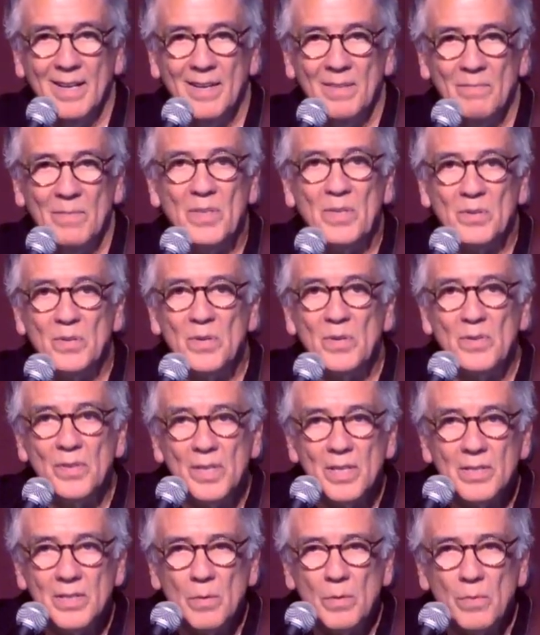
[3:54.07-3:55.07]
But the truth
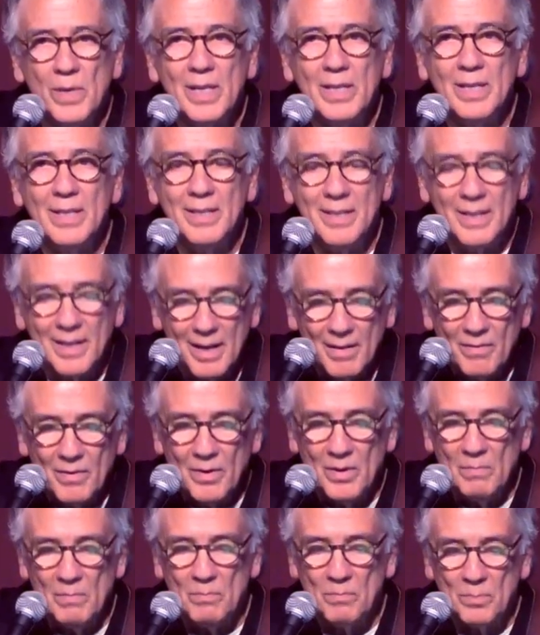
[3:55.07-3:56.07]
is that we can
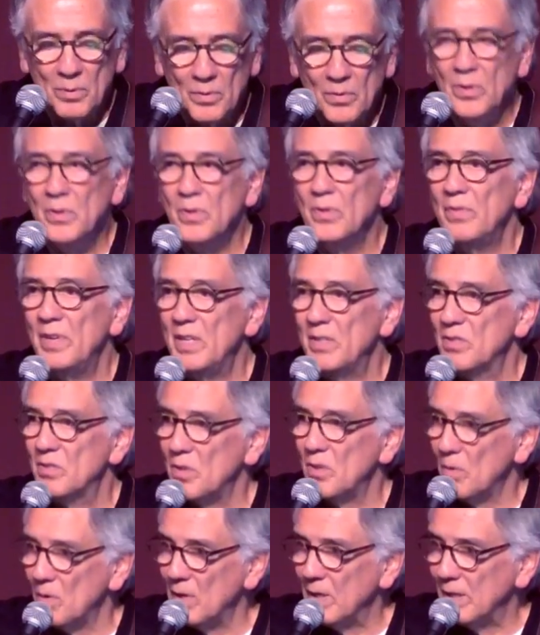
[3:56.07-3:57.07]
never prove
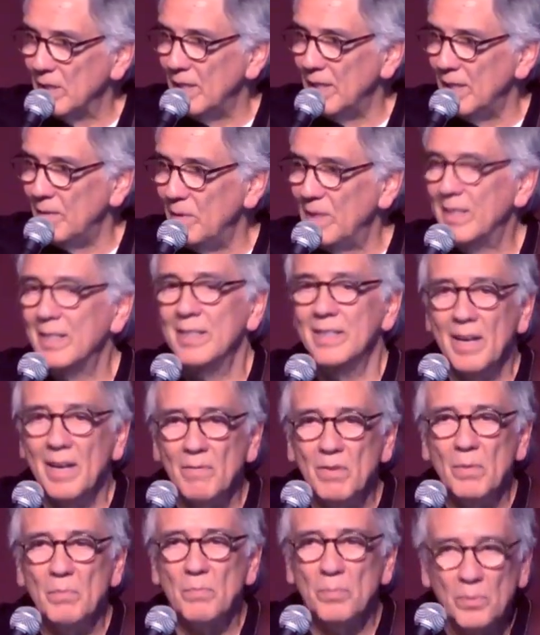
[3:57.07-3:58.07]
historically, we can
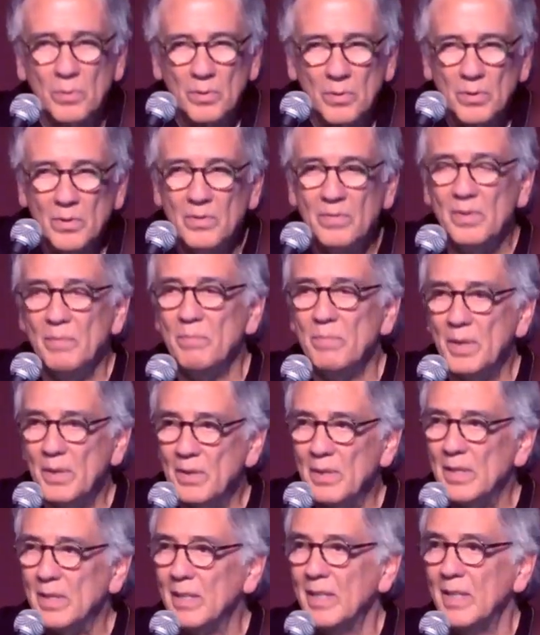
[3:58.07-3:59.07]
never prove
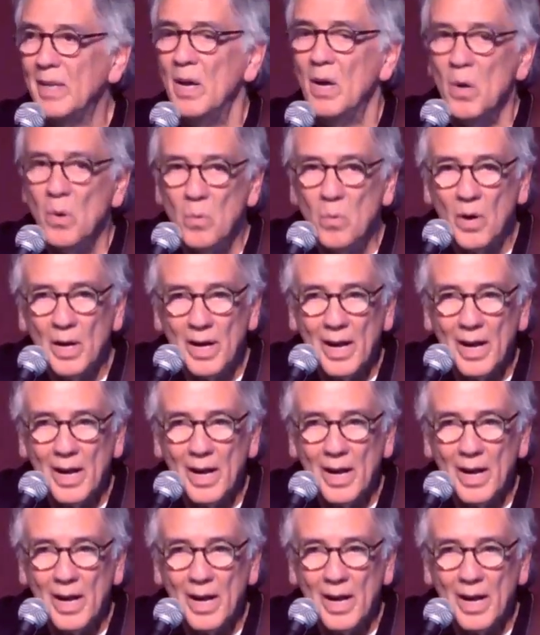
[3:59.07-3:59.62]
empirically what